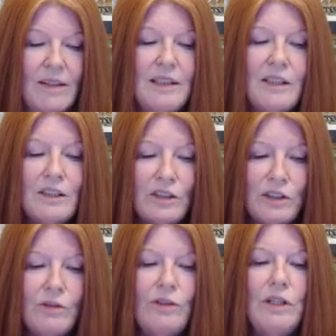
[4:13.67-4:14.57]
This is
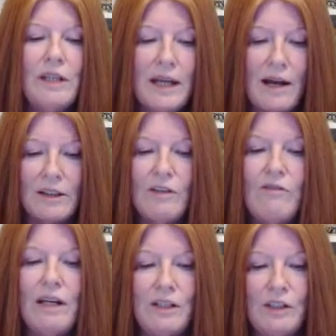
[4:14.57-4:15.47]
due to the
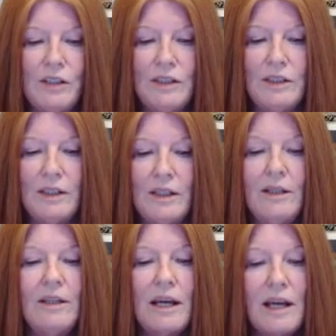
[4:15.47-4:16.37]
activations
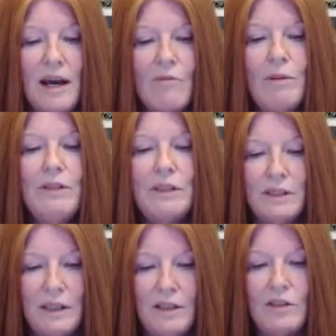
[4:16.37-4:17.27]
that have been
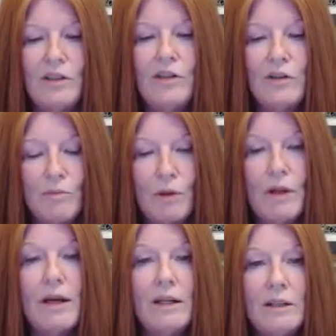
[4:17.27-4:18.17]
sent to your
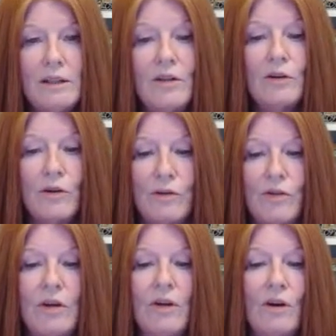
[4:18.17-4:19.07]
planet
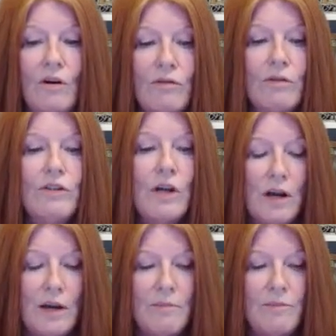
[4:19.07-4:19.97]
Earth over
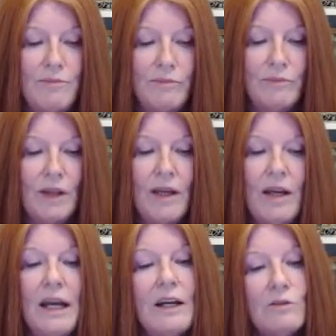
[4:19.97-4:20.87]
time,
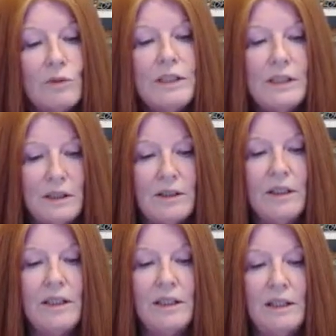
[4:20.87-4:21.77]
and
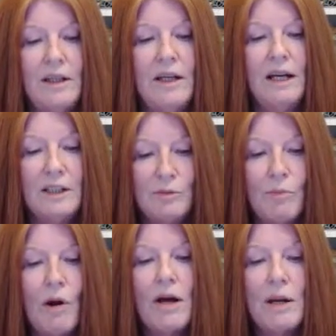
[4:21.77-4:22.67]
recently has
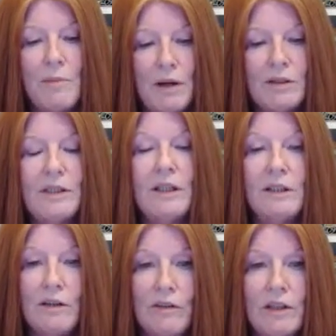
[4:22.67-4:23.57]
brought about
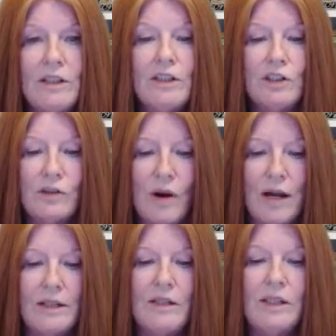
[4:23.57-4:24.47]
significant
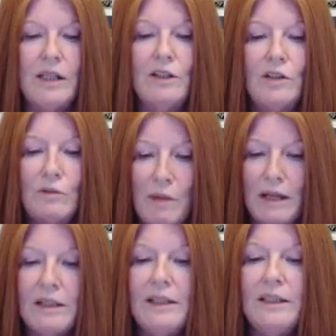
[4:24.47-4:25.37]
strides in
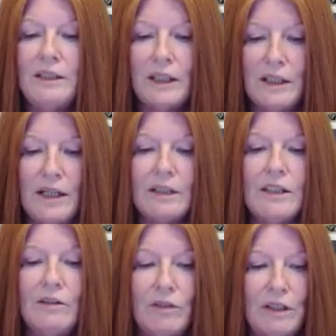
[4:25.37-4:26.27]
humanity's
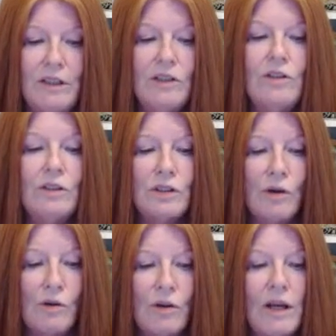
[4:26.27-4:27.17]
connectivity to
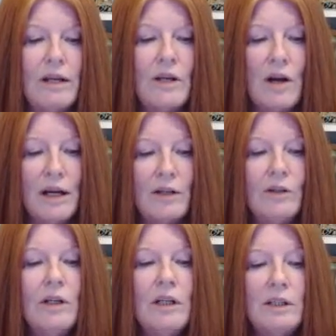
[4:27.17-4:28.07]
soul and
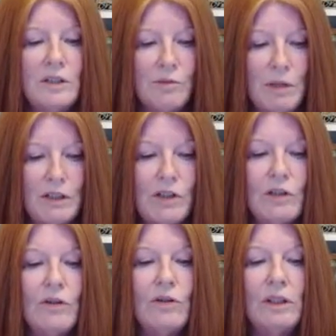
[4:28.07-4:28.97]
higher
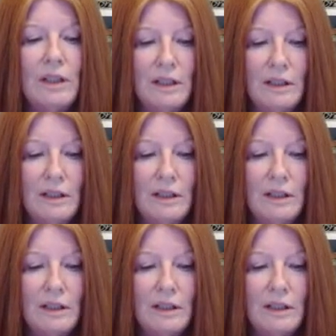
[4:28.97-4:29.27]
dimensional